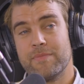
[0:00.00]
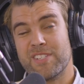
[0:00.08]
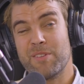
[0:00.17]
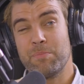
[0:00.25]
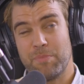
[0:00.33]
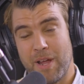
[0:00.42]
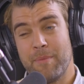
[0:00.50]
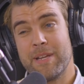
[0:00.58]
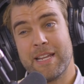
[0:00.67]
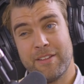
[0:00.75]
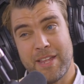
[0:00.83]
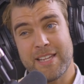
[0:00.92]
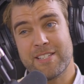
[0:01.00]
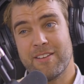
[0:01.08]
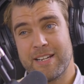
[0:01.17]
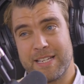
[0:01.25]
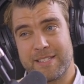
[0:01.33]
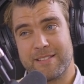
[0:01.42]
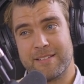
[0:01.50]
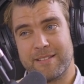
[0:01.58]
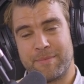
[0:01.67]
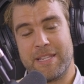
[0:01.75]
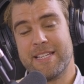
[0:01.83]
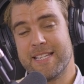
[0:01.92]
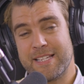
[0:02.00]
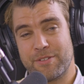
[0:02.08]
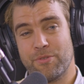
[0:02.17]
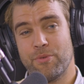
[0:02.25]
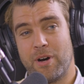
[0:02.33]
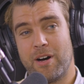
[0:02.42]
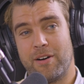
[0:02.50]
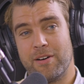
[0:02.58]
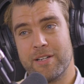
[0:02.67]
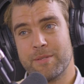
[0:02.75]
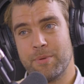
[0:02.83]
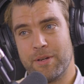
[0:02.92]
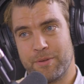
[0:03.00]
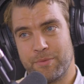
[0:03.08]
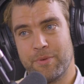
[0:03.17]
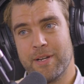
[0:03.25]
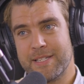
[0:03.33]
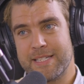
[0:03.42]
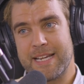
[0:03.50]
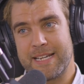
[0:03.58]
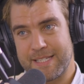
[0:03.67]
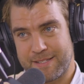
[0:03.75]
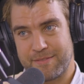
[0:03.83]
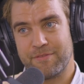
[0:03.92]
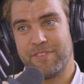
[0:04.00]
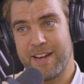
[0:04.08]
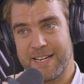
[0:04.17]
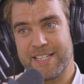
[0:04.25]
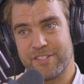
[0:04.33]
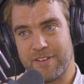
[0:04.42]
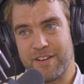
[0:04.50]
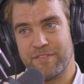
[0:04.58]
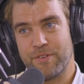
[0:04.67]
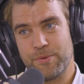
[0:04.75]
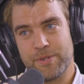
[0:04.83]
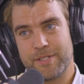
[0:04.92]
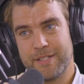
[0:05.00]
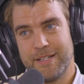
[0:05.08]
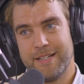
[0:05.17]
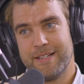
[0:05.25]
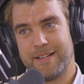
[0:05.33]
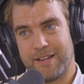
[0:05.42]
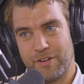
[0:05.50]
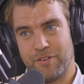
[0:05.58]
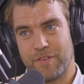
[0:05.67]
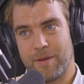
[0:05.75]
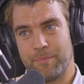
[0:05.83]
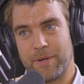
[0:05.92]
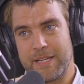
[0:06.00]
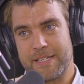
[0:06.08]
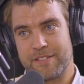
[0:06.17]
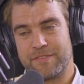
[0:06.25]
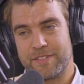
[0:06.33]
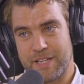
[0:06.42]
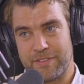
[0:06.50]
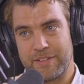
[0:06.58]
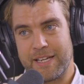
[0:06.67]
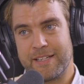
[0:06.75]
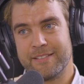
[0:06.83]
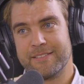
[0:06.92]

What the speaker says: So, I mean, on that side, these things are all hard, but 1 to 10 is fairly straightforward. A lot of companies have done that